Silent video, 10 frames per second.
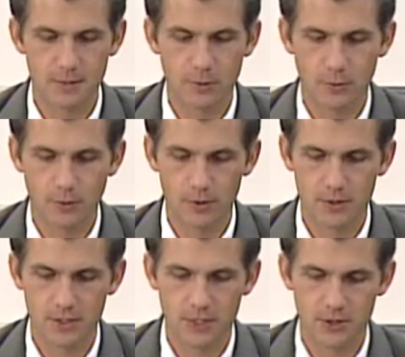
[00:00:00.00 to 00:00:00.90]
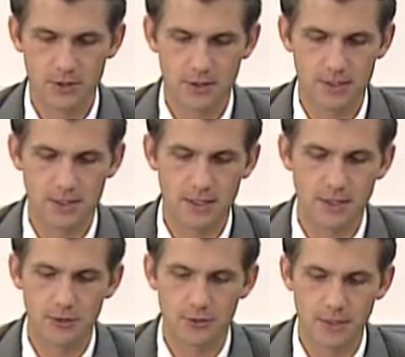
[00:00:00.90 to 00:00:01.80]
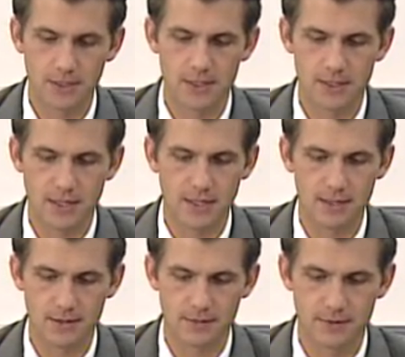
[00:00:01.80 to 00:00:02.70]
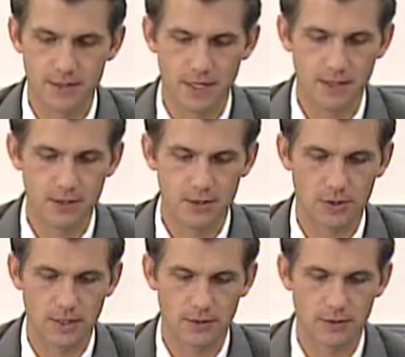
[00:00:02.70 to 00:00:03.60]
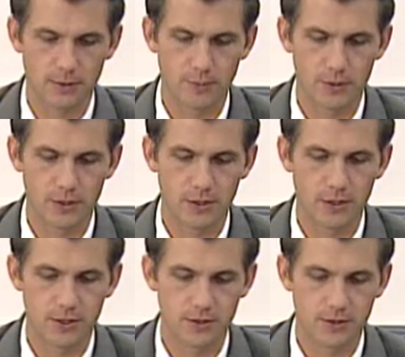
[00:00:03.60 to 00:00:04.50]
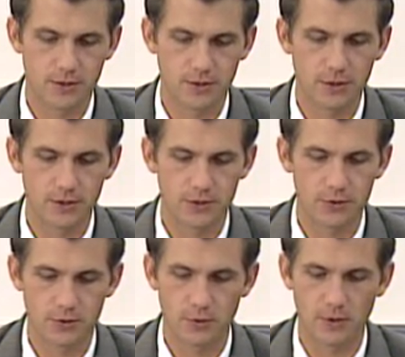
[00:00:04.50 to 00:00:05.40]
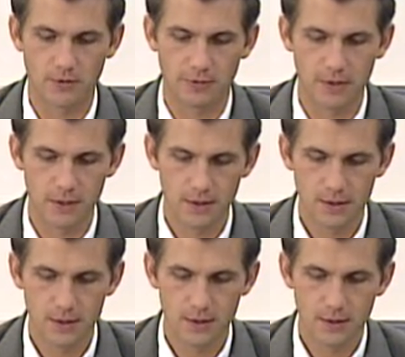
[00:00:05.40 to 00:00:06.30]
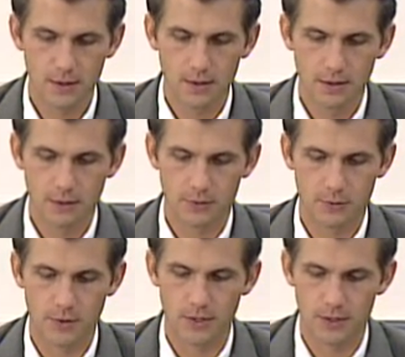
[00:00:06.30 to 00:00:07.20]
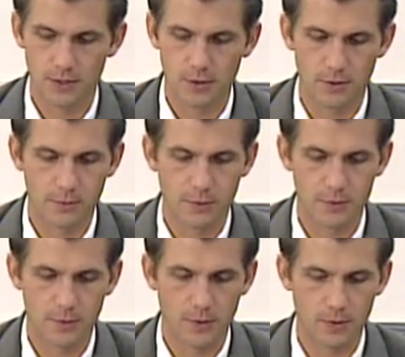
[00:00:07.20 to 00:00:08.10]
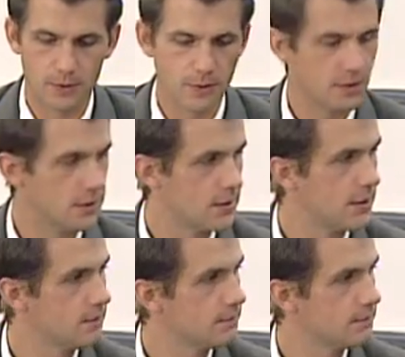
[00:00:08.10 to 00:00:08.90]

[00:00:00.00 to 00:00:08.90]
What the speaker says: and billboards section. This is to increase the size of signage allowed in commercial areas to 32 square feet. That was reconsidered and postponed to this date.